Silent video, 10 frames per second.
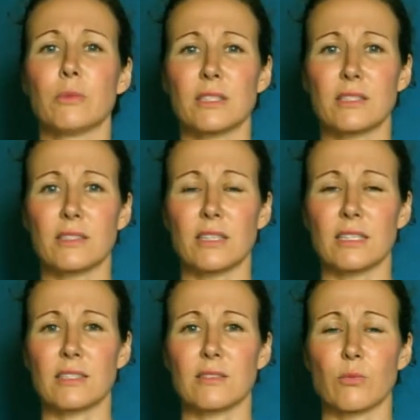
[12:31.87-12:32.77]

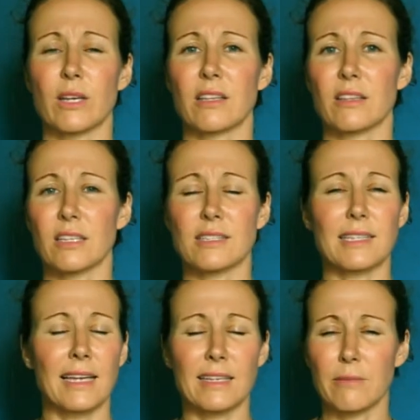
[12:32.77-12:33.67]
It's
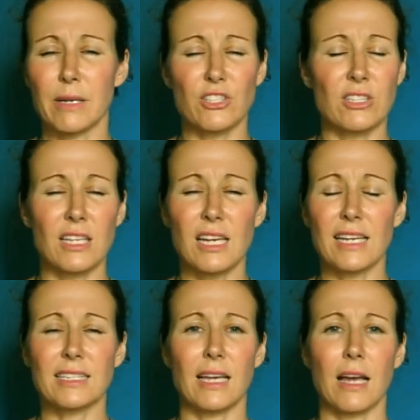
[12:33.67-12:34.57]
like, imagine the
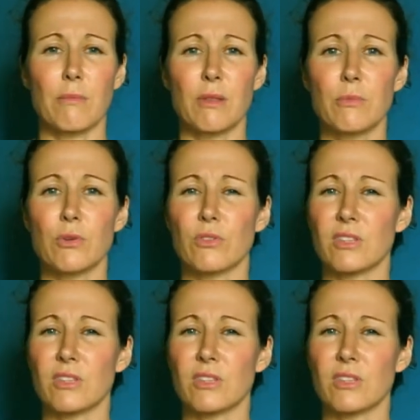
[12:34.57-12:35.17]
nighttime, the moon.